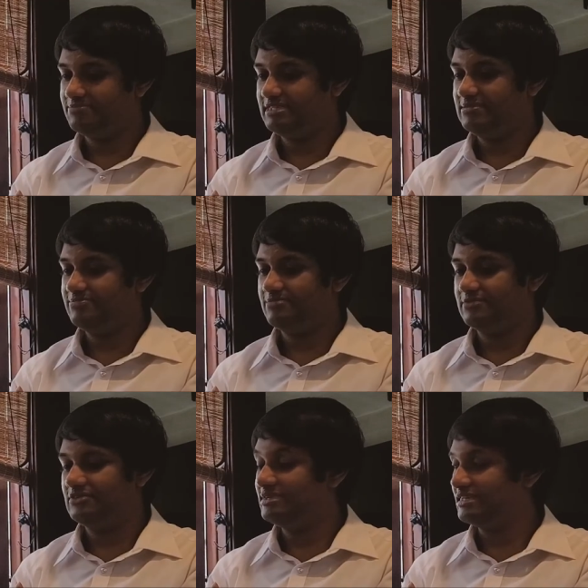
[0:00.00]
people,
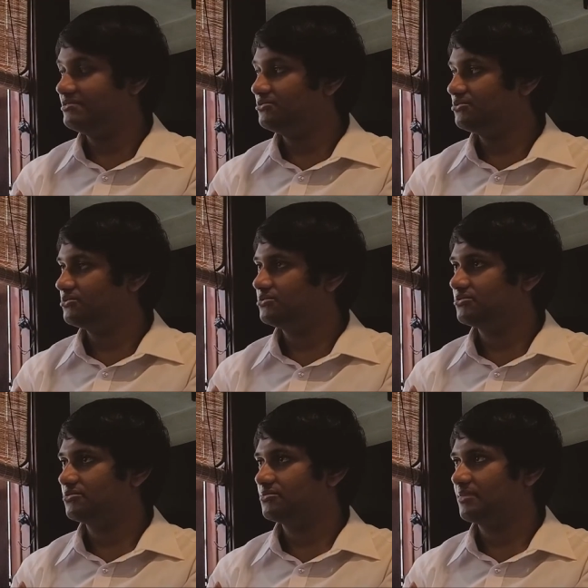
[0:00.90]
women
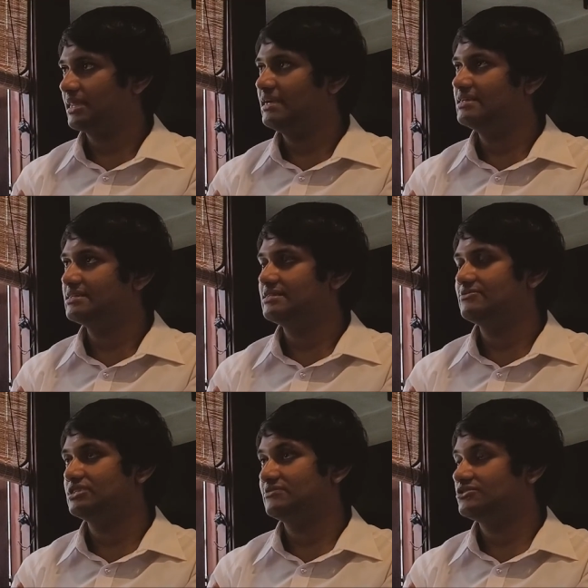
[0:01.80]
who entered the
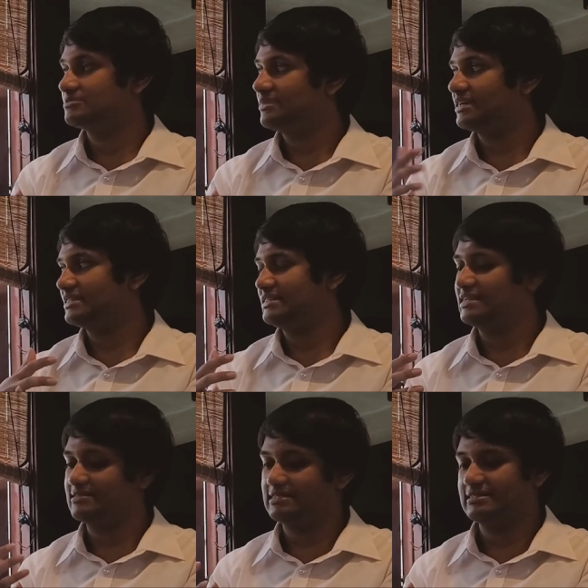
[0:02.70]
workforce back then,
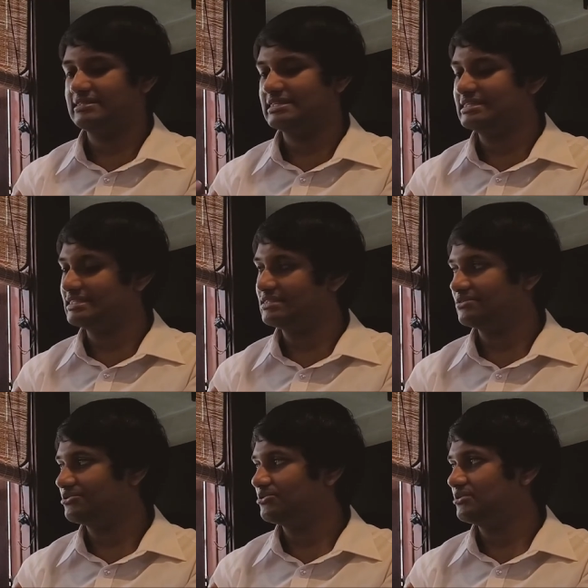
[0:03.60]
like let's say thirty years
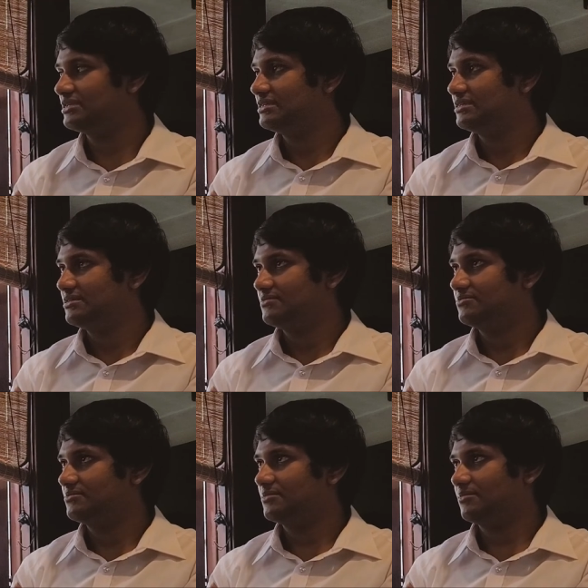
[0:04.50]
ago,
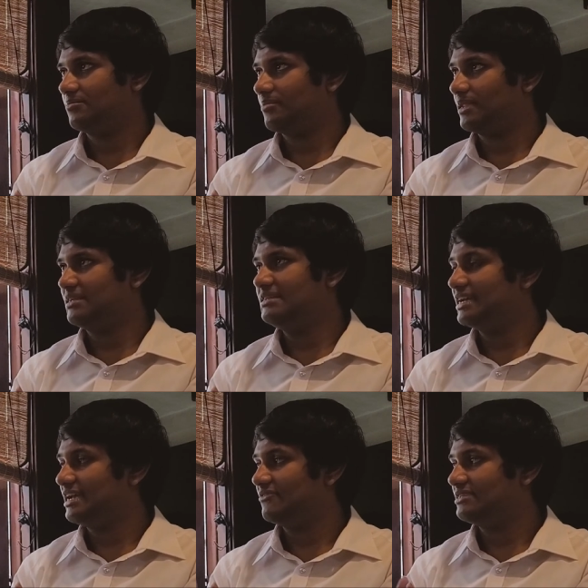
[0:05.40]
didn't
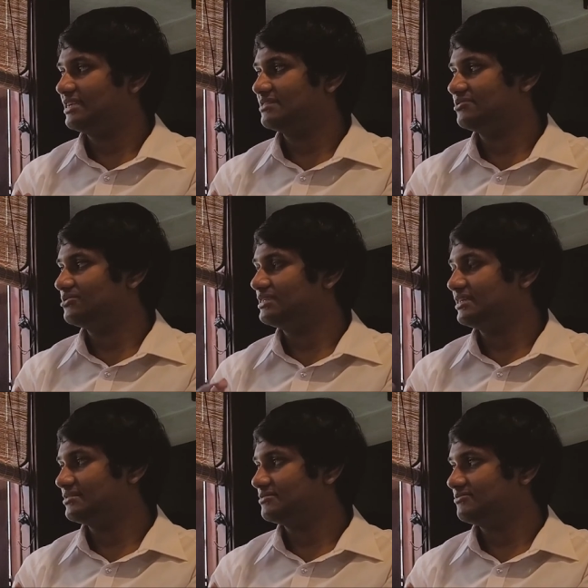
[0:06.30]
have it as good
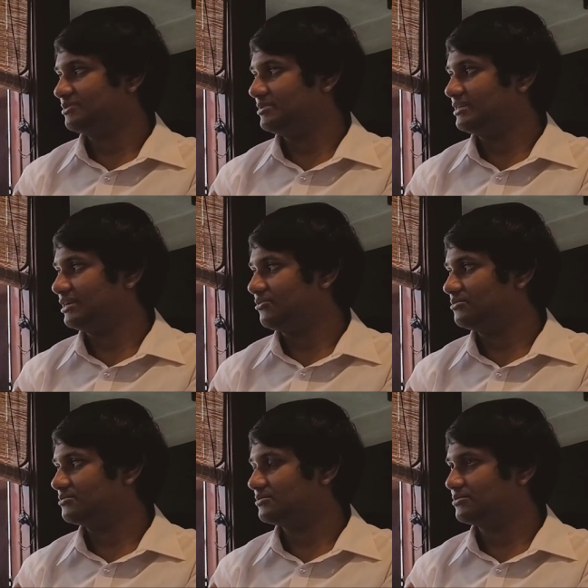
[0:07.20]
as women now.
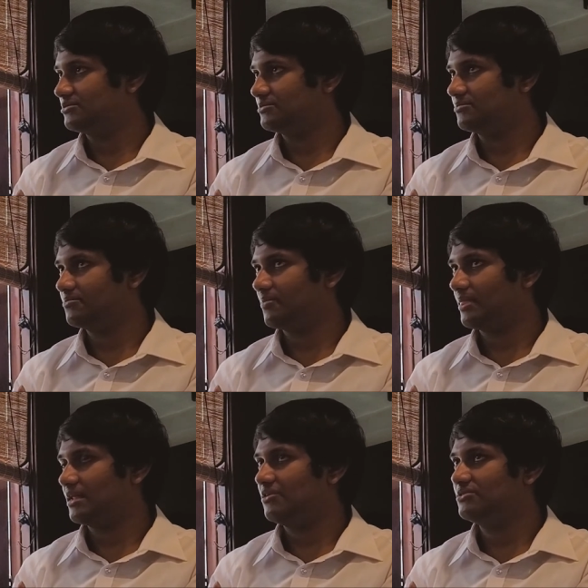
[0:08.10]
So
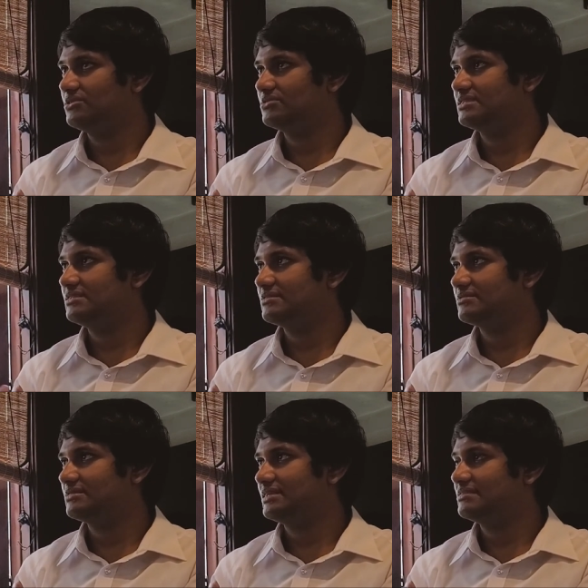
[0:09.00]
how do you think
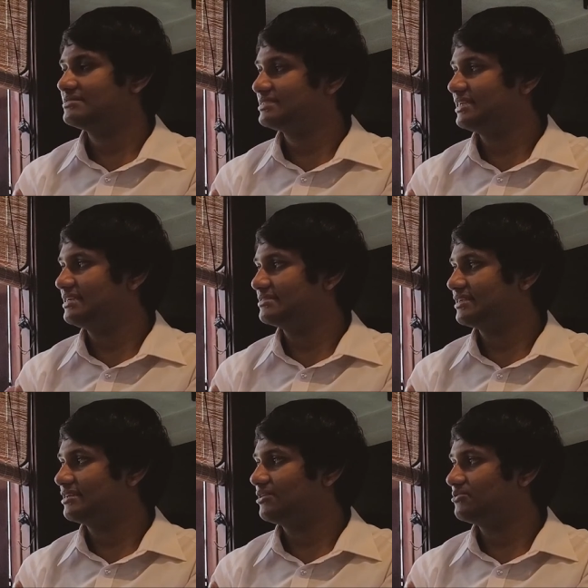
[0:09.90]
it has changed?
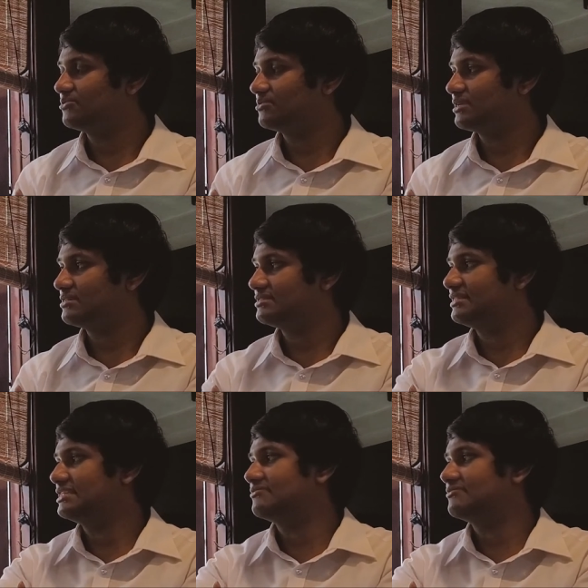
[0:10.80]
Like how has it changed